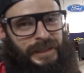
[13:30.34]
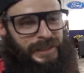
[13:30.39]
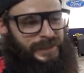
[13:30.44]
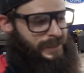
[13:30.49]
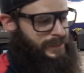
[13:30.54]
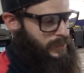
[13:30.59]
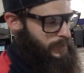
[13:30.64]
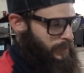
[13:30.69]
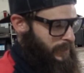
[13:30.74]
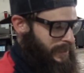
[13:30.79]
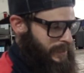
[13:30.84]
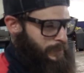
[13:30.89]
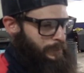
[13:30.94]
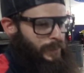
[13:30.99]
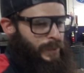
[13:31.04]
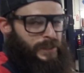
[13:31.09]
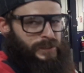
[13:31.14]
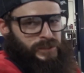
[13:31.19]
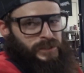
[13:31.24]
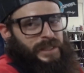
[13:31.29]
and let the springs
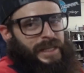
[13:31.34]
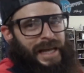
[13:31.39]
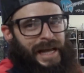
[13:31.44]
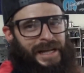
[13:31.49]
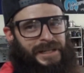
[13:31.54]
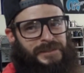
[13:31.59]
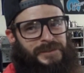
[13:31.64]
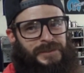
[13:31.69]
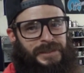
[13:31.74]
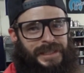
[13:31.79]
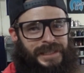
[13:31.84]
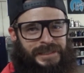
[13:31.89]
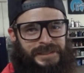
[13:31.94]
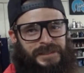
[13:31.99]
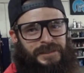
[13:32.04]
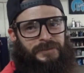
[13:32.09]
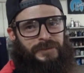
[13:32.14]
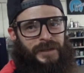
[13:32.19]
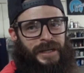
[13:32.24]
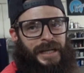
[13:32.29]
push the axle
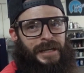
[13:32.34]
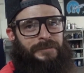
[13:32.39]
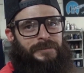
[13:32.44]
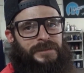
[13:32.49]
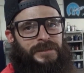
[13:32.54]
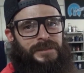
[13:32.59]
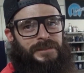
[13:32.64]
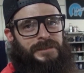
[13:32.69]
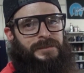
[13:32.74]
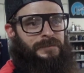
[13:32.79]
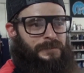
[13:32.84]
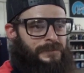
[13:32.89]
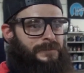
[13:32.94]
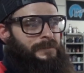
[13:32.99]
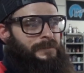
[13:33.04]
against the frame. Just